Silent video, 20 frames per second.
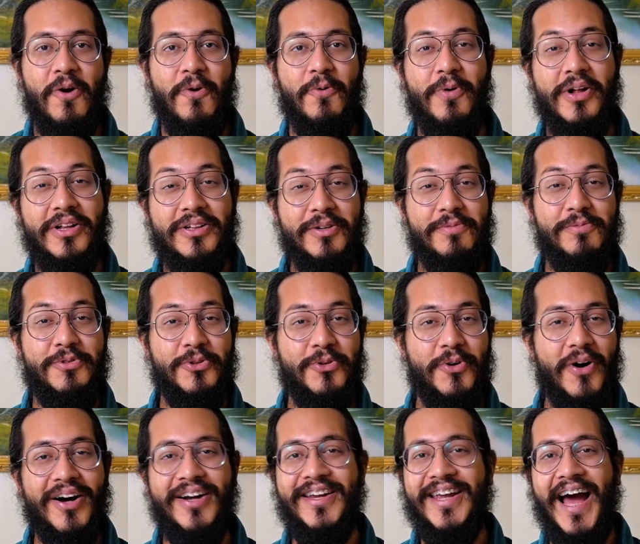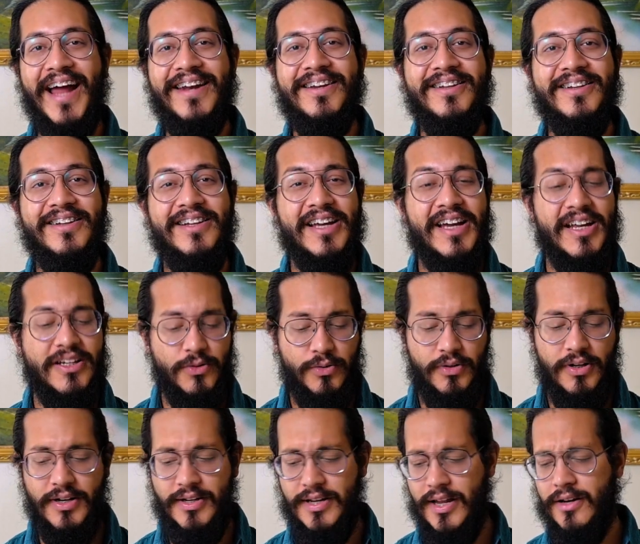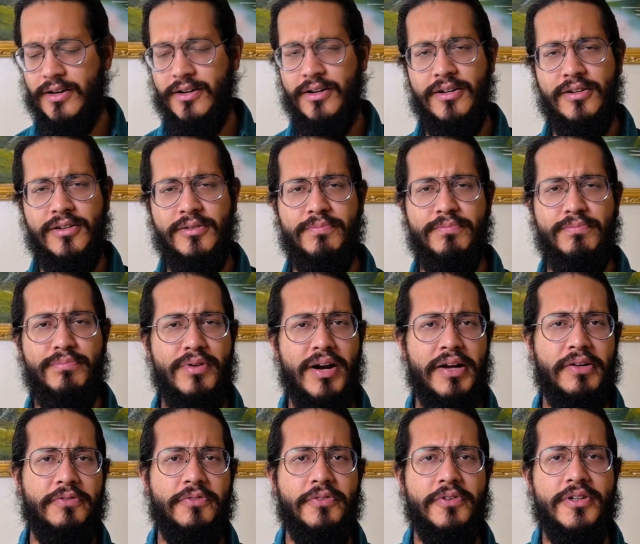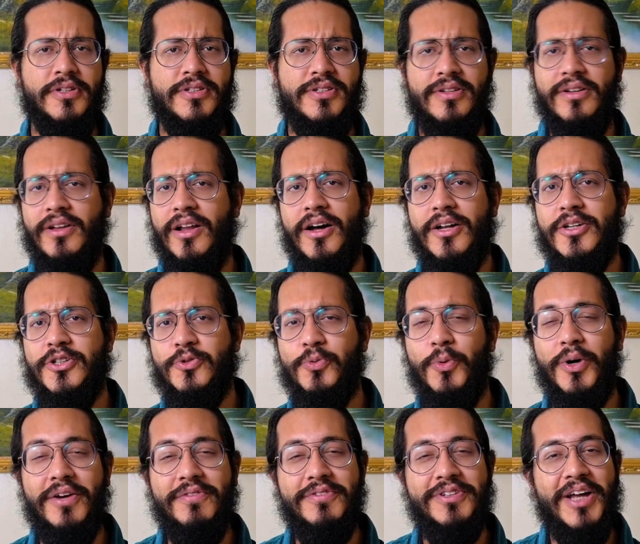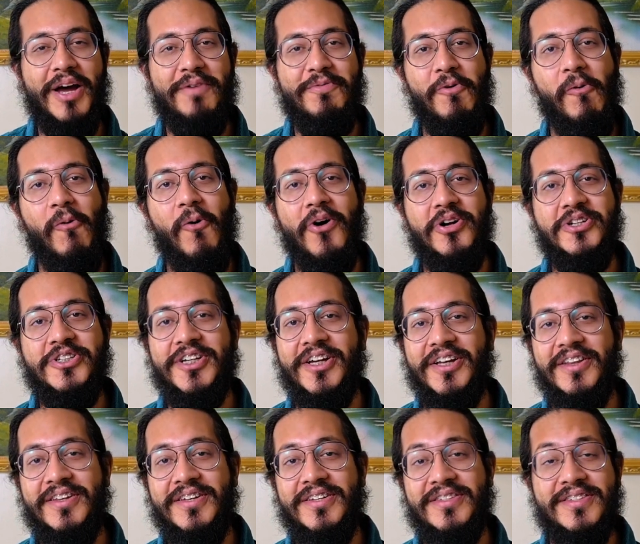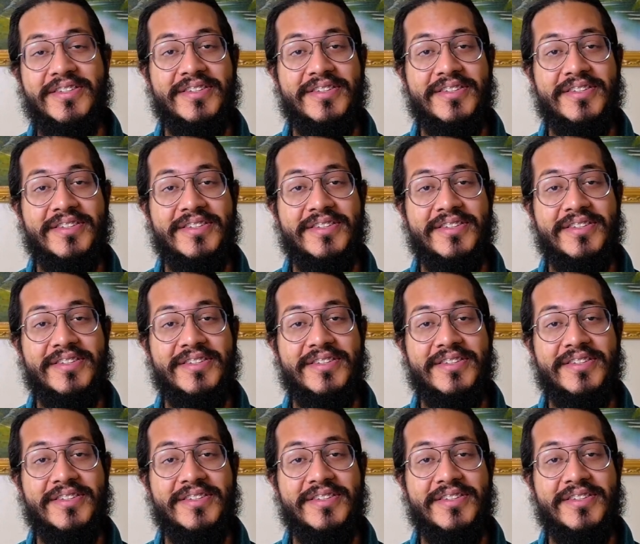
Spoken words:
Welcome to a candlelit dinner, breakfast, lunch, whatever time you're watching this